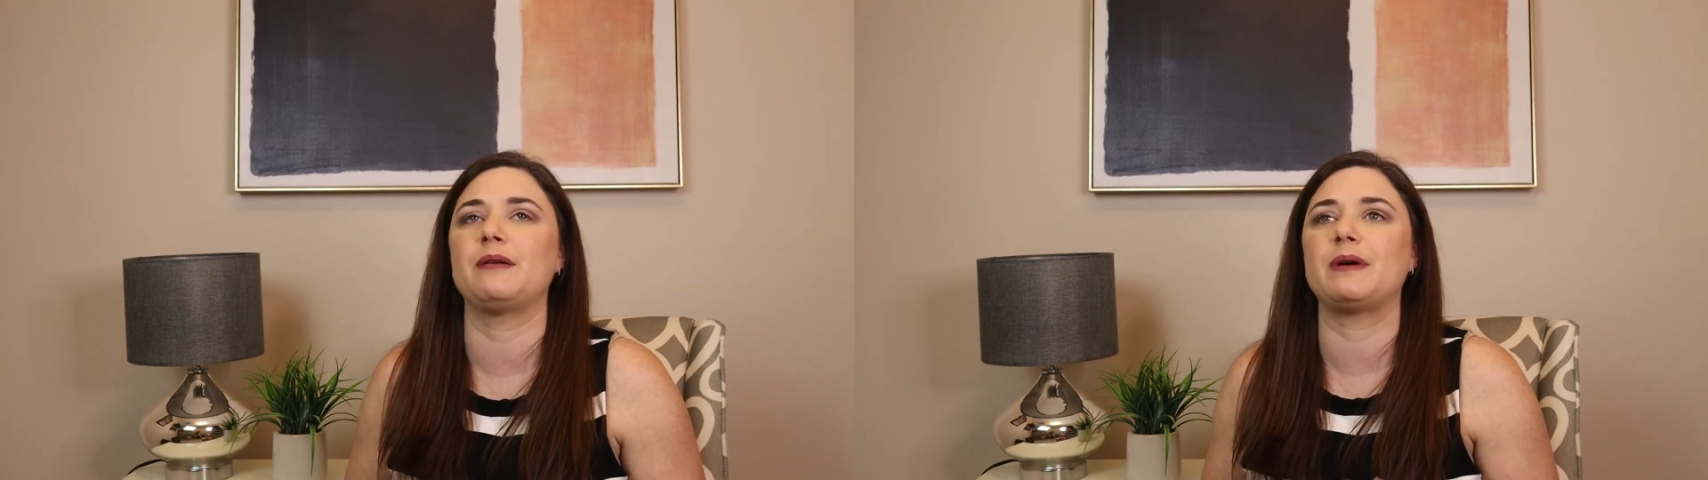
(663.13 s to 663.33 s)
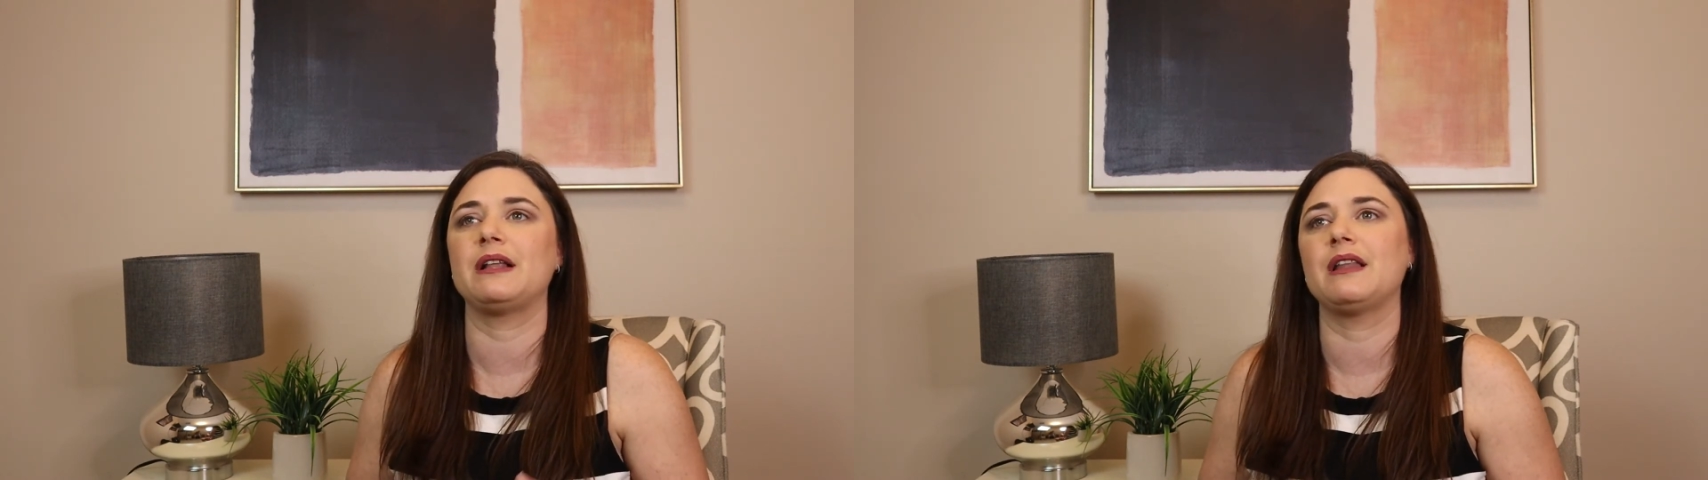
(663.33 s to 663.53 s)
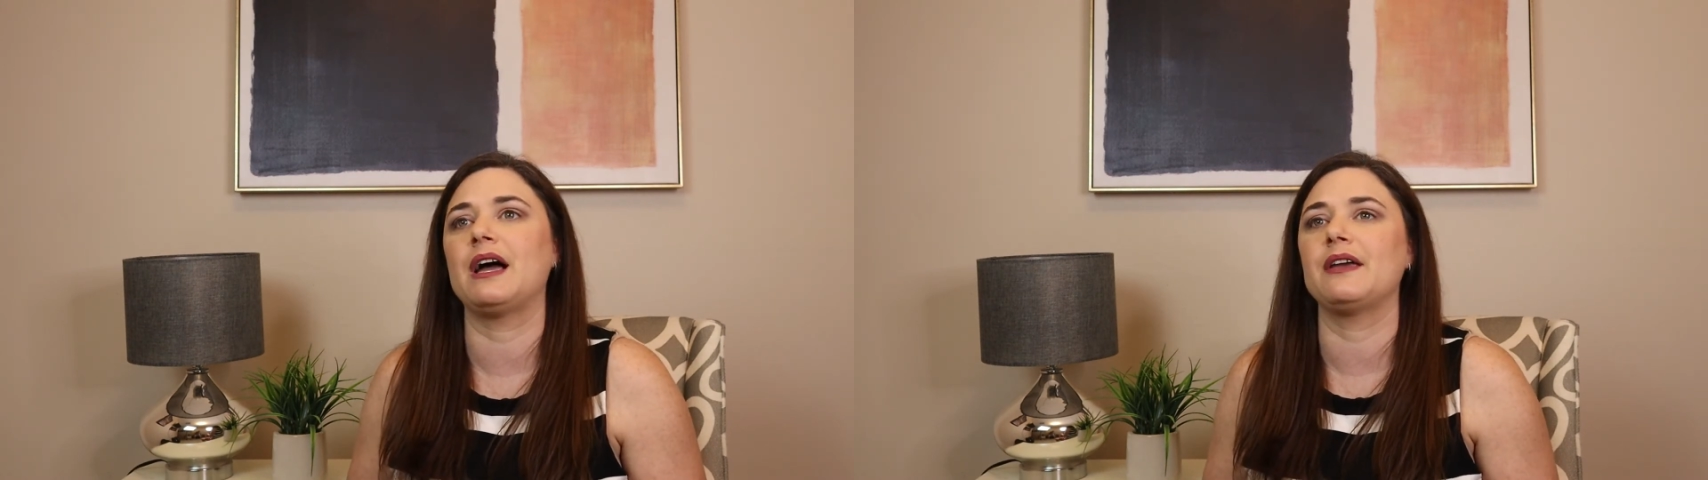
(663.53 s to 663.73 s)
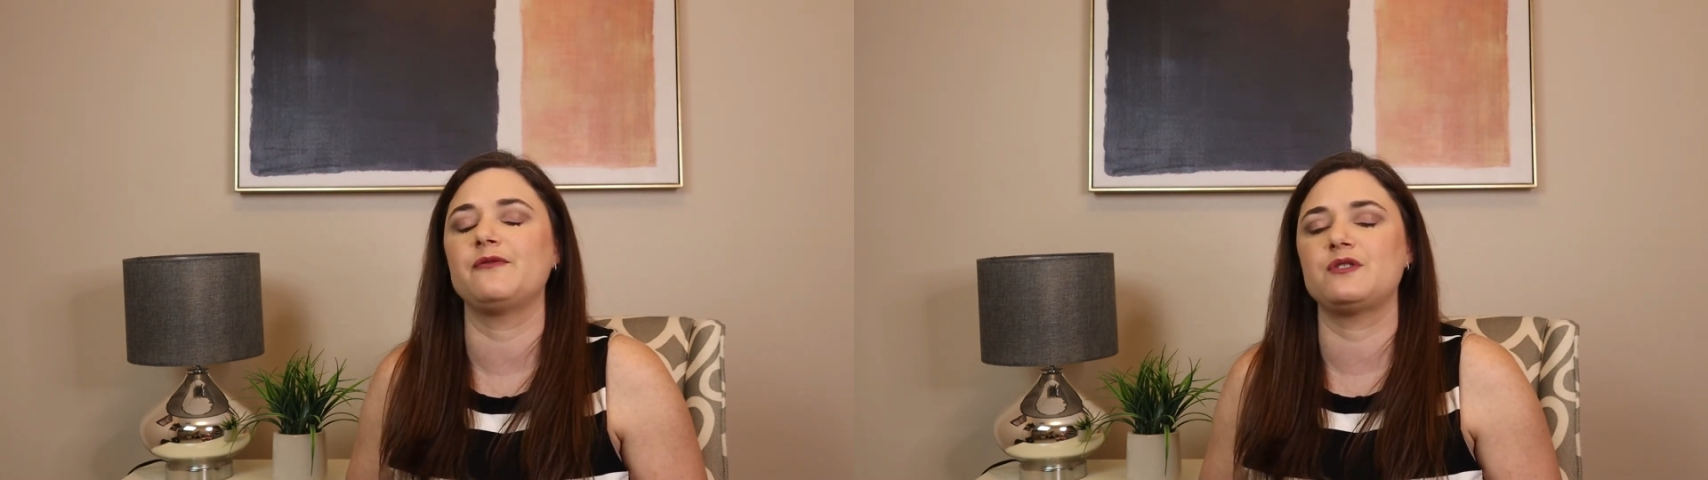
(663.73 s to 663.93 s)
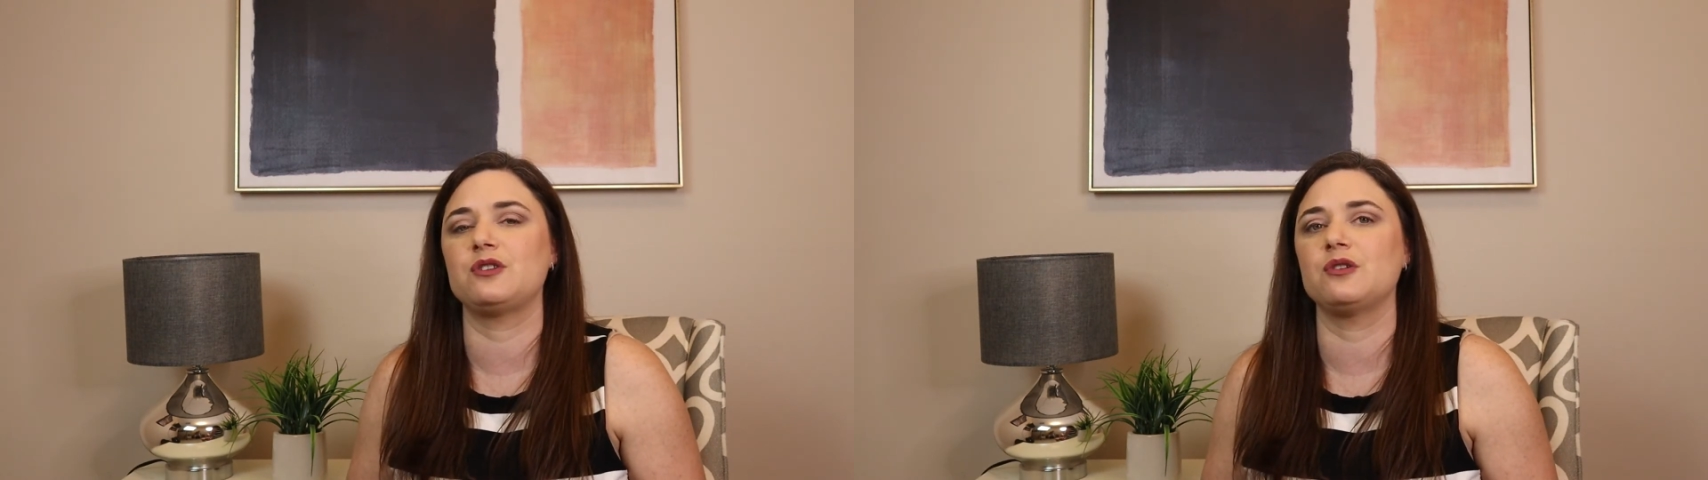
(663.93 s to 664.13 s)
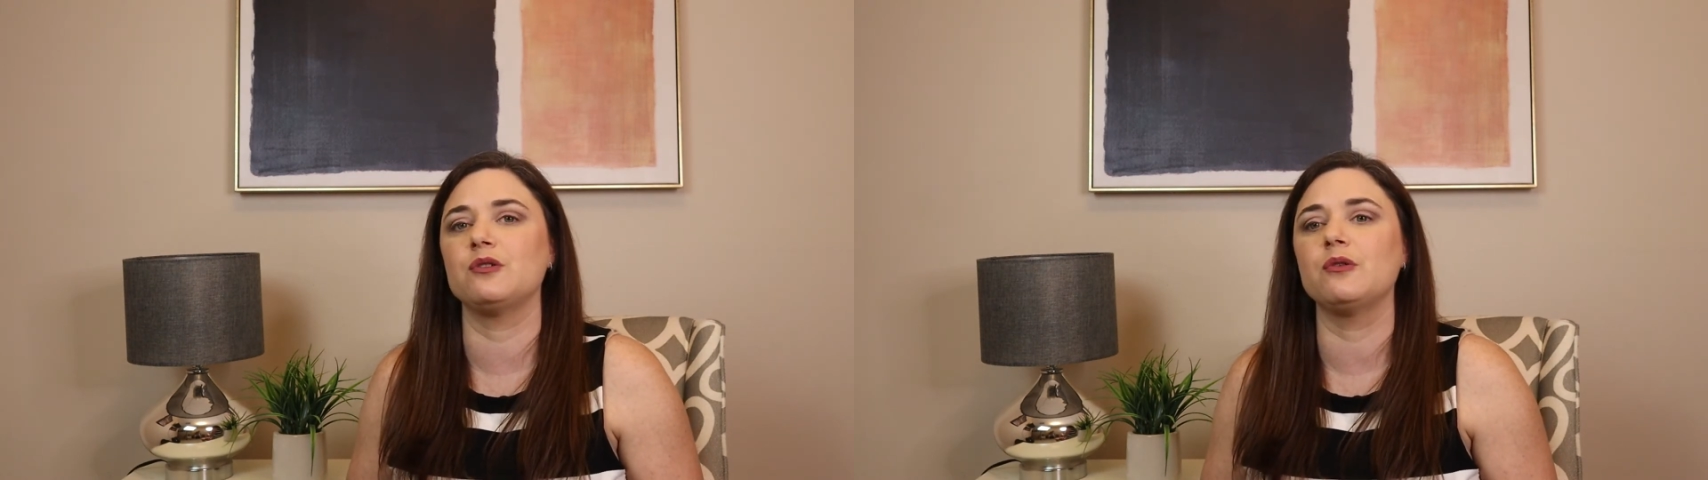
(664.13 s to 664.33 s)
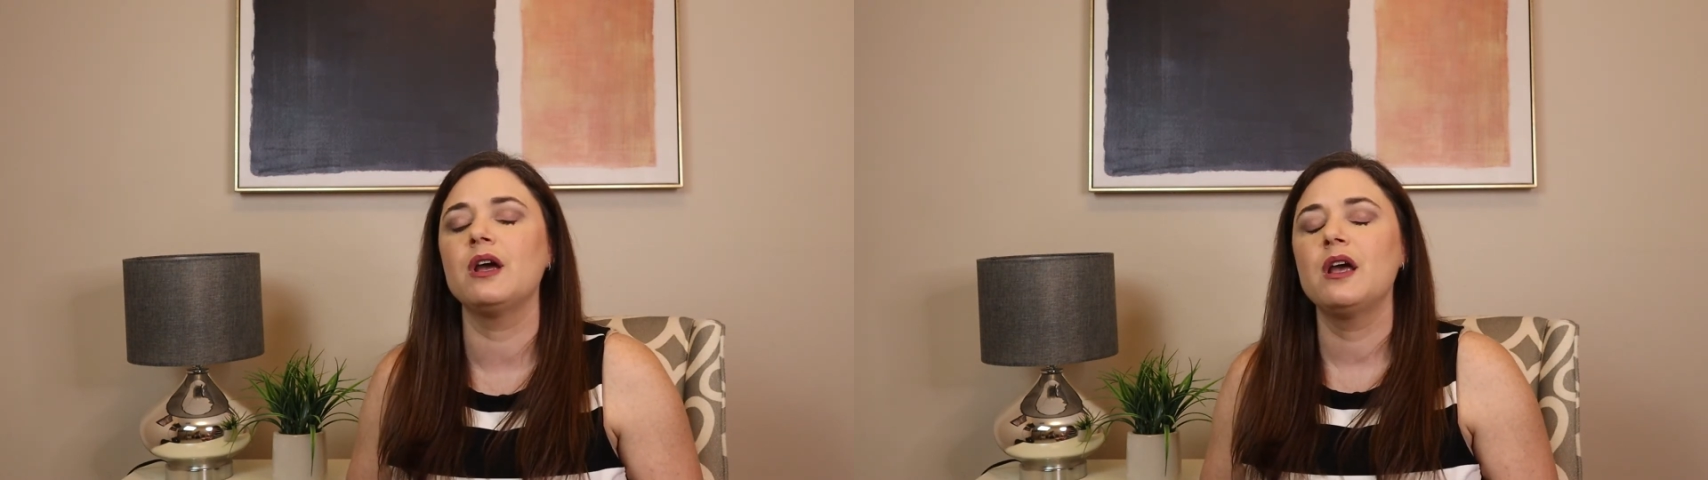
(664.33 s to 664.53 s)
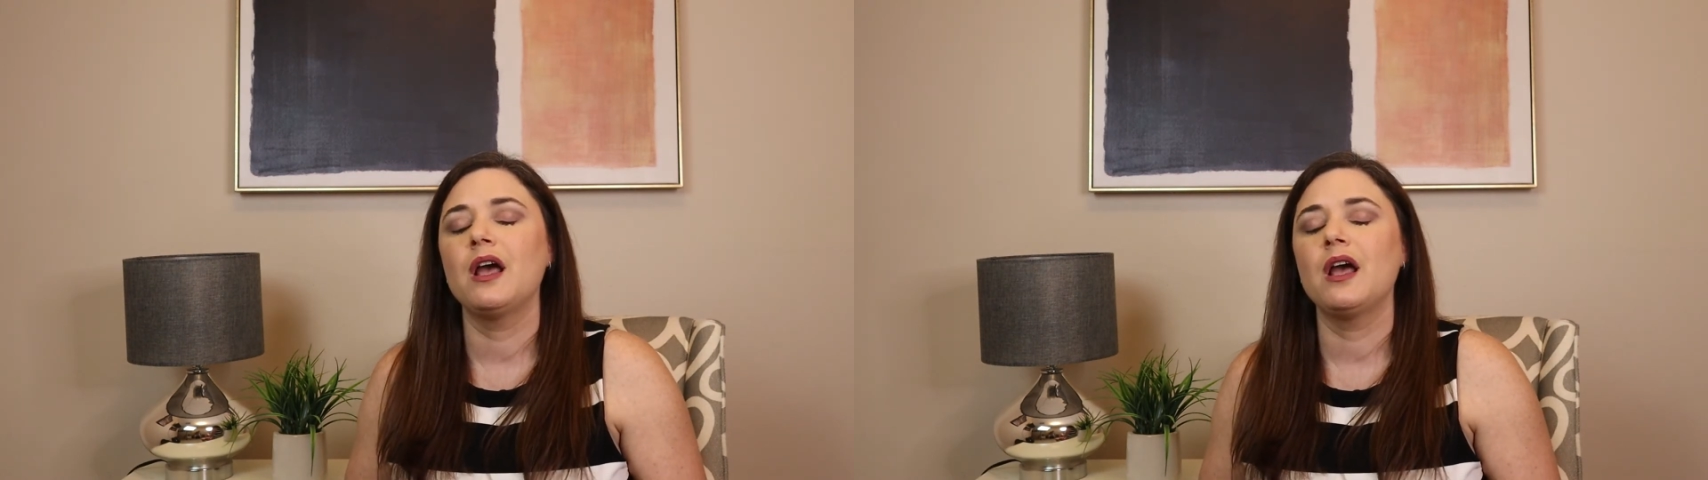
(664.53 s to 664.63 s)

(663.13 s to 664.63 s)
in my life to